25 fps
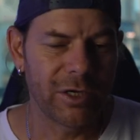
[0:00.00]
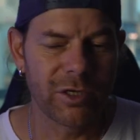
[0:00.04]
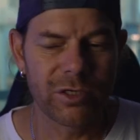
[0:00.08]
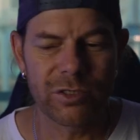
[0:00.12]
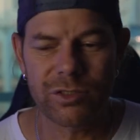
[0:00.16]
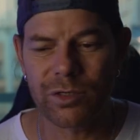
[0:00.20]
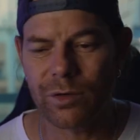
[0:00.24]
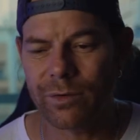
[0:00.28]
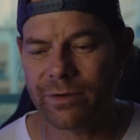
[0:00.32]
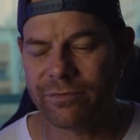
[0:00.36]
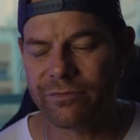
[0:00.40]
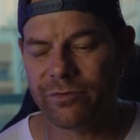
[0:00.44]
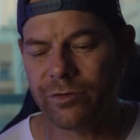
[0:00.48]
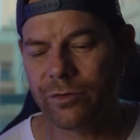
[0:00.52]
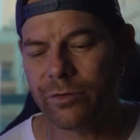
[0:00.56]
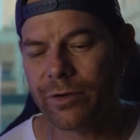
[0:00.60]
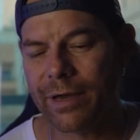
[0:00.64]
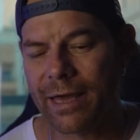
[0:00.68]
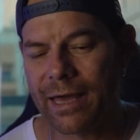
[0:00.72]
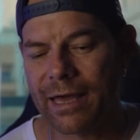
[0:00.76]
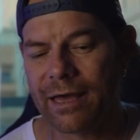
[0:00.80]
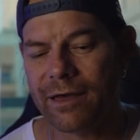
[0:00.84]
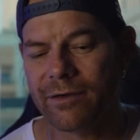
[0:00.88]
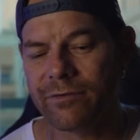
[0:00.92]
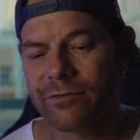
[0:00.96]
So if you
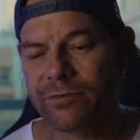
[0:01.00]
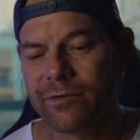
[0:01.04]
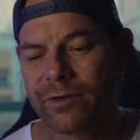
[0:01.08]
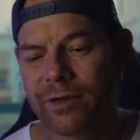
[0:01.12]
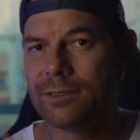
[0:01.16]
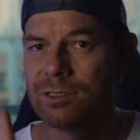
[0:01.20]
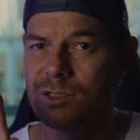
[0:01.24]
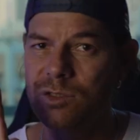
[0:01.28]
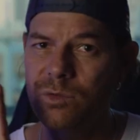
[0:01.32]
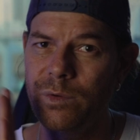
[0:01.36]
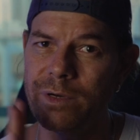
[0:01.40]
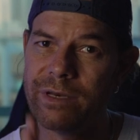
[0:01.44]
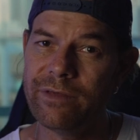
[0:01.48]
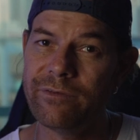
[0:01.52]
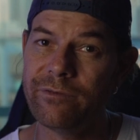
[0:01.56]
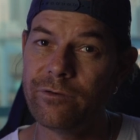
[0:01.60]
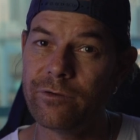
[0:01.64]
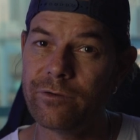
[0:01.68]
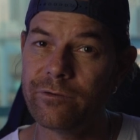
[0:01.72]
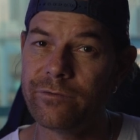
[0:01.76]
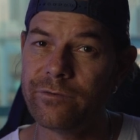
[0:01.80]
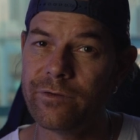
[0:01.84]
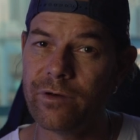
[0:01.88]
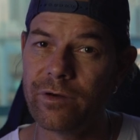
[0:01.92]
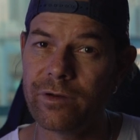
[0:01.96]
have
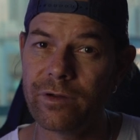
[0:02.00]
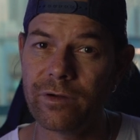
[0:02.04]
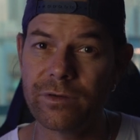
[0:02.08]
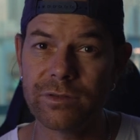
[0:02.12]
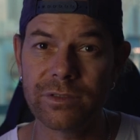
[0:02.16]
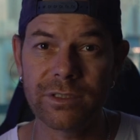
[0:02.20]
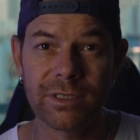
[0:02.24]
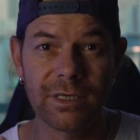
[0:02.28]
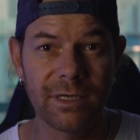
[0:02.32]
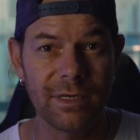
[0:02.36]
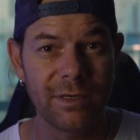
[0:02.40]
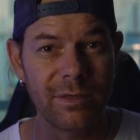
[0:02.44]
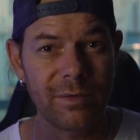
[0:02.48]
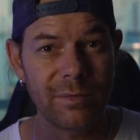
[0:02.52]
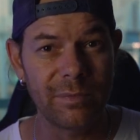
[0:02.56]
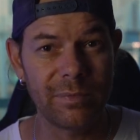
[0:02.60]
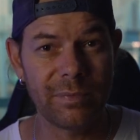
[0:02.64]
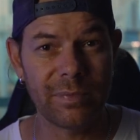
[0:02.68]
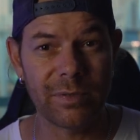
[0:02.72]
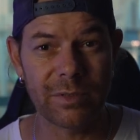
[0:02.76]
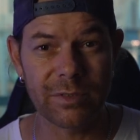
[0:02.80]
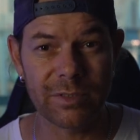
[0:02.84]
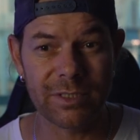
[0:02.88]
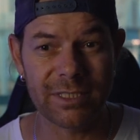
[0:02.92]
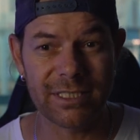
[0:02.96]
24 photos
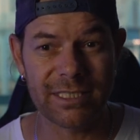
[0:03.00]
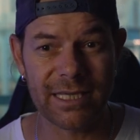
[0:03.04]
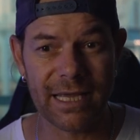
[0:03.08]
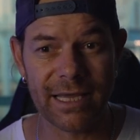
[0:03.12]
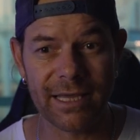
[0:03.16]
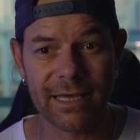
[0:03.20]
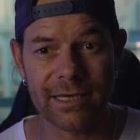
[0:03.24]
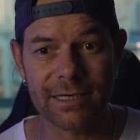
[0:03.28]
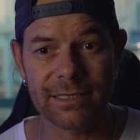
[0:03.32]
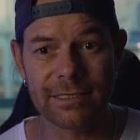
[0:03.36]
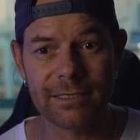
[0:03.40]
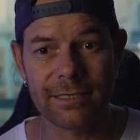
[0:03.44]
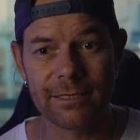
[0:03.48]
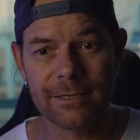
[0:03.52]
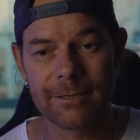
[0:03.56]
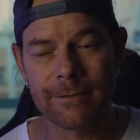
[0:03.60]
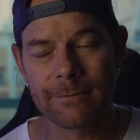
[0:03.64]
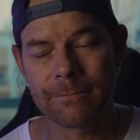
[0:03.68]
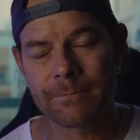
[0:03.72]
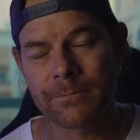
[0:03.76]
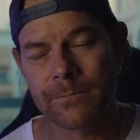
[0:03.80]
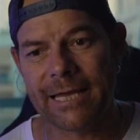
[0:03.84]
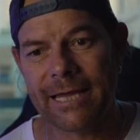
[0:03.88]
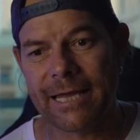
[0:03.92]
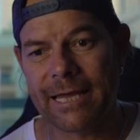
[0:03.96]
per second
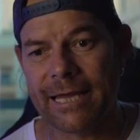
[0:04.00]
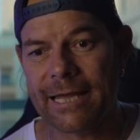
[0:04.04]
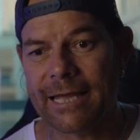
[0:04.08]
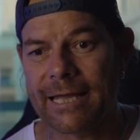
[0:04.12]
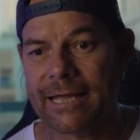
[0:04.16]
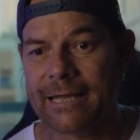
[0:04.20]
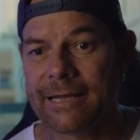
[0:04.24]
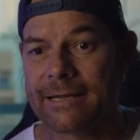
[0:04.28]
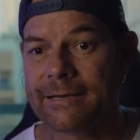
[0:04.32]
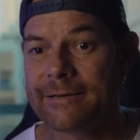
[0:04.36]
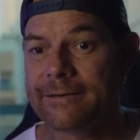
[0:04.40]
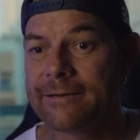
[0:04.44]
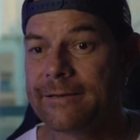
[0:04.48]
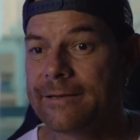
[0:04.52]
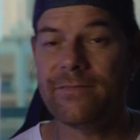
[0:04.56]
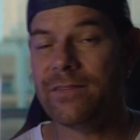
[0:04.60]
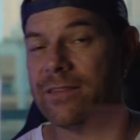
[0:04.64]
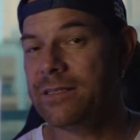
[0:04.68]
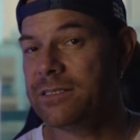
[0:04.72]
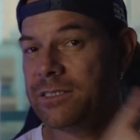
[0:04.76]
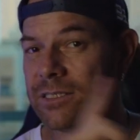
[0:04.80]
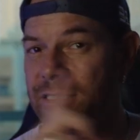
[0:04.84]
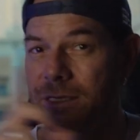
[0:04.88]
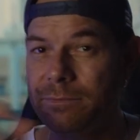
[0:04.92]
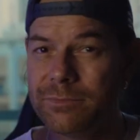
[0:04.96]
and
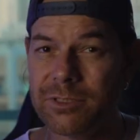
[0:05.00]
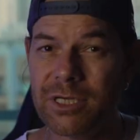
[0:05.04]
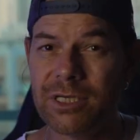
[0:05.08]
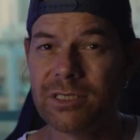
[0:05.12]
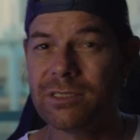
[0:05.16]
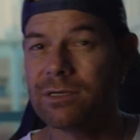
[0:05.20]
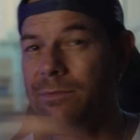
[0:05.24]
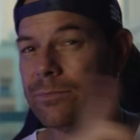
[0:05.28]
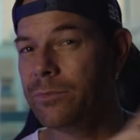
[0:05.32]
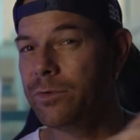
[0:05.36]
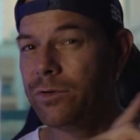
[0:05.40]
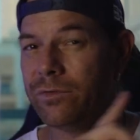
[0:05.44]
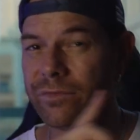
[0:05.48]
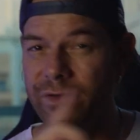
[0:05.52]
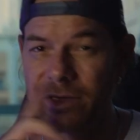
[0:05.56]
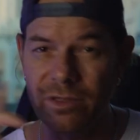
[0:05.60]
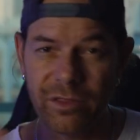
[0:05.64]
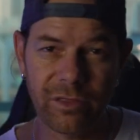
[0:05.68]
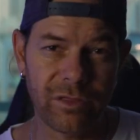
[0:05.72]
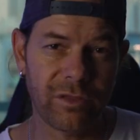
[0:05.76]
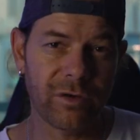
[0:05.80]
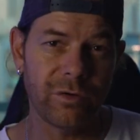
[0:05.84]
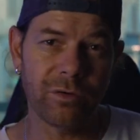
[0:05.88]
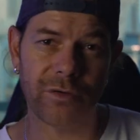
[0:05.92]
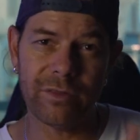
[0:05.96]
subjects are moving
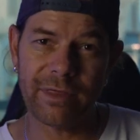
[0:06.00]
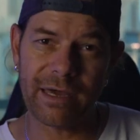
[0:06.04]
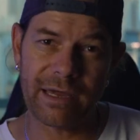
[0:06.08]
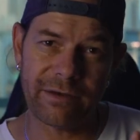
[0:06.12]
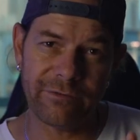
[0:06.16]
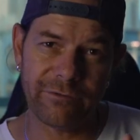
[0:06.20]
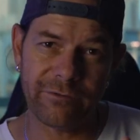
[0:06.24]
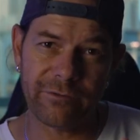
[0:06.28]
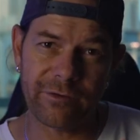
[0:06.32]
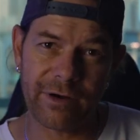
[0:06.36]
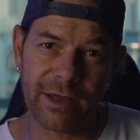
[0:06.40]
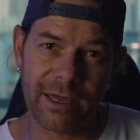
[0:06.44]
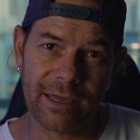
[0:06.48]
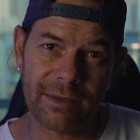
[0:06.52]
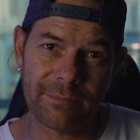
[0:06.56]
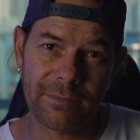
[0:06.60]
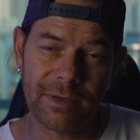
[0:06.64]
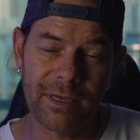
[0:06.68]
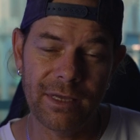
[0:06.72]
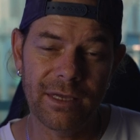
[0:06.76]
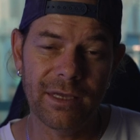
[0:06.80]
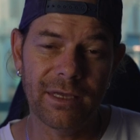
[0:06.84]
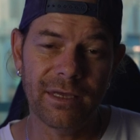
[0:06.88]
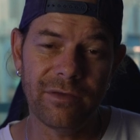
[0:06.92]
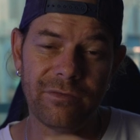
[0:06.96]
through that
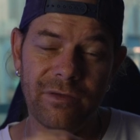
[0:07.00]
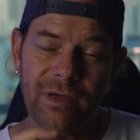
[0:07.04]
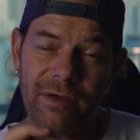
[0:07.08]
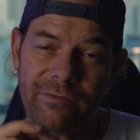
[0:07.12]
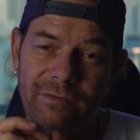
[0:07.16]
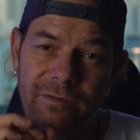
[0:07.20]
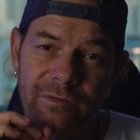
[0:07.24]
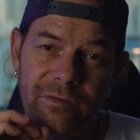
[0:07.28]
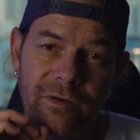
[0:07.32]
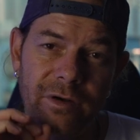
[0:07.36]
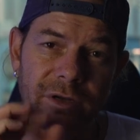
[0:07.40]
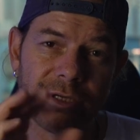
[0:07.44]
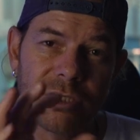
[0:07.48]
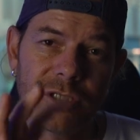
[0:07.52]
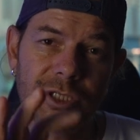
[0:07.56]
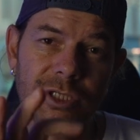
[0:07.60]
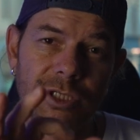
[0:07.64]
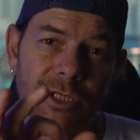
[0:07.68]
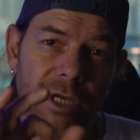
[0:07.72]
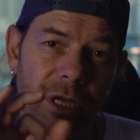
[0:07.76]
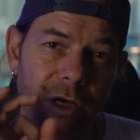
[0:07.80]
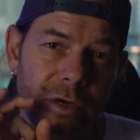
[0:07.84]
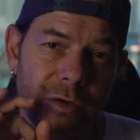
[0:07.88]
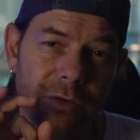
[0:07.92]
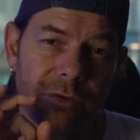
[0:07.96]
frame, if you have a very
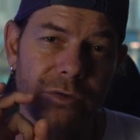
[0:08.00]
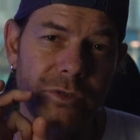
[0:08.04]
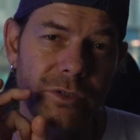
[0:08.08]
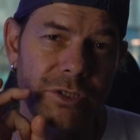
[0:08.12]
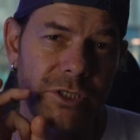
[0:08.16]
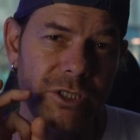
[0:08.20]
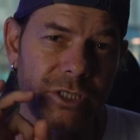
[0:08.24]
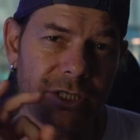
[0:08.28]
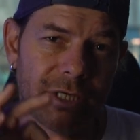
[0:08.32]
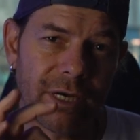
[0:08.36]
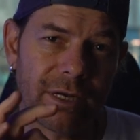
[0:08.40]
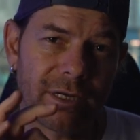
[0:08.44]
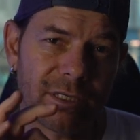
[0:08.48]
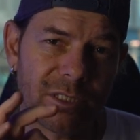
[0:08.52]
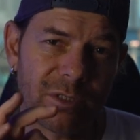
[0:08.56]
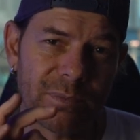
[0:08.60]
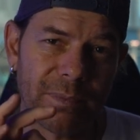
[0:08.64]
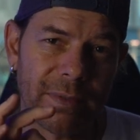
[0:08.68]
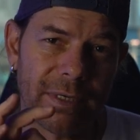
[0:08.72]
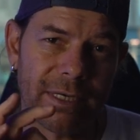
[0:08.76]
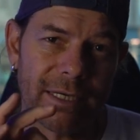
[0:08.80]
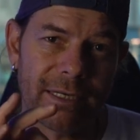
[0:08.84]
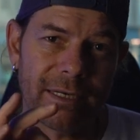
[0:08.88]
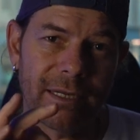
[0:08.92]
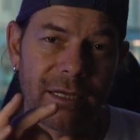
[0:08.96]
slow shutter
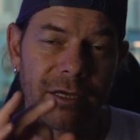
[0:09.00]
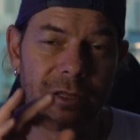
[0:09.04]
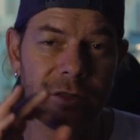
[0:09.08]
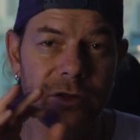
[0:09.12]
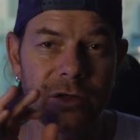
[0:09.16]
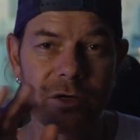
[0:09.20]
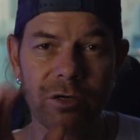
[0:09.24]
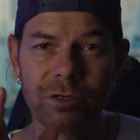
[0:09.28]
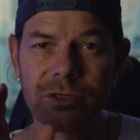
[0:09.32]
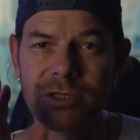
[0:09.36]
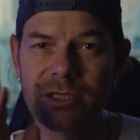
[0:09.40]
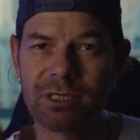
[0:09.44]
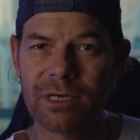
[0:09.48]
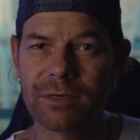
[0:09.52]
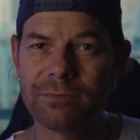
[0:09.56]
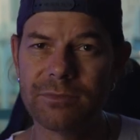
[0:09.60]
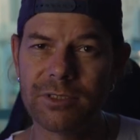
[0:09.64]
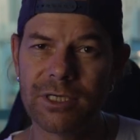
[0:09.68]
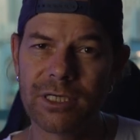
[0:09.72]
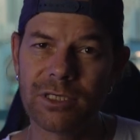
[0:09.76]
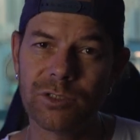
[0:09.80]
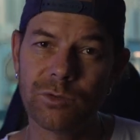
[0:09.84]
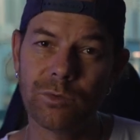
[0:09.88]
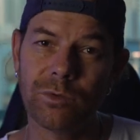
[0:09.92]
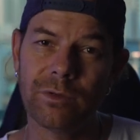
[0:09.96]
speed, those
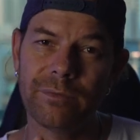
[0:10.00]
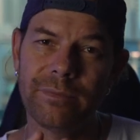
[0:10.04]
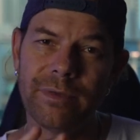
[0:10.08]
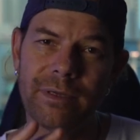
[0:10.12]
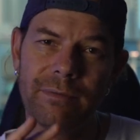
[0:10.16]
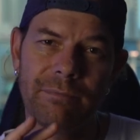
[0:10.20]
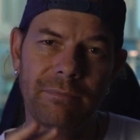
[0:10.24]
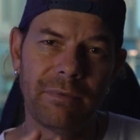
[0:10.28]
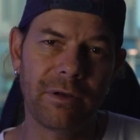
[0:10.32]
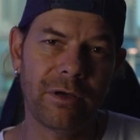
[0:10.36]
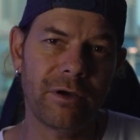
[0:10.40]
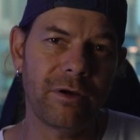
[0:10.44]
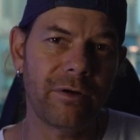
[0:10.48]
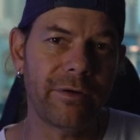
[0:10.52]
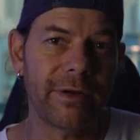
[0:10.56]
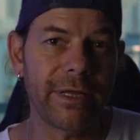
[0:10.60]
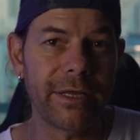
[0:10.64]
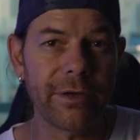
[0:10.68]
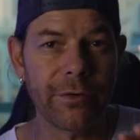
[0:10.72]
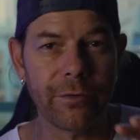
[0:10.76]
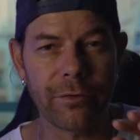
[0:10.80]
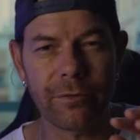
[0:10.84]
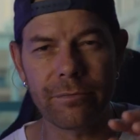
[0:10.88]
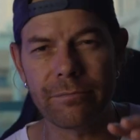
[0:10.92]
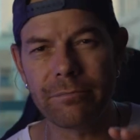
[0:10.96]
subjects will be
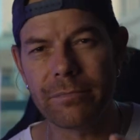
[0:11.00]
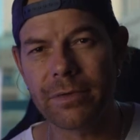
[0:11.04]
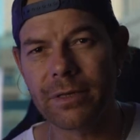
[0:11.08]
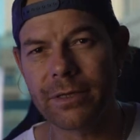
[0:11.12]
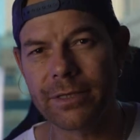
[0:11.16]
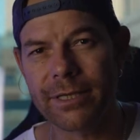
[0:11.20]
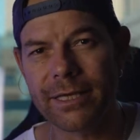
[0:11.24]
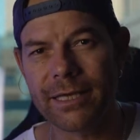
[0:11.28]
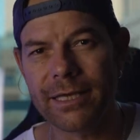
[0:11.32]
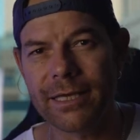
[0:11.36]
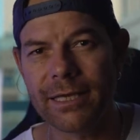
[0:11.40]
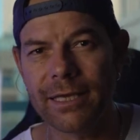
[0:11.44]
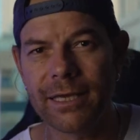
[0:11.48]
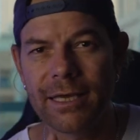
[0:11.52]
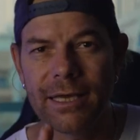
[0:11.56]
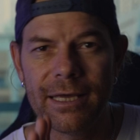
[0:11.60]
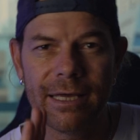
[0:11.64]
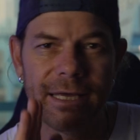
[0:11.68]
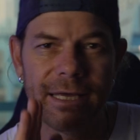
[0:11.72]
blurry or milky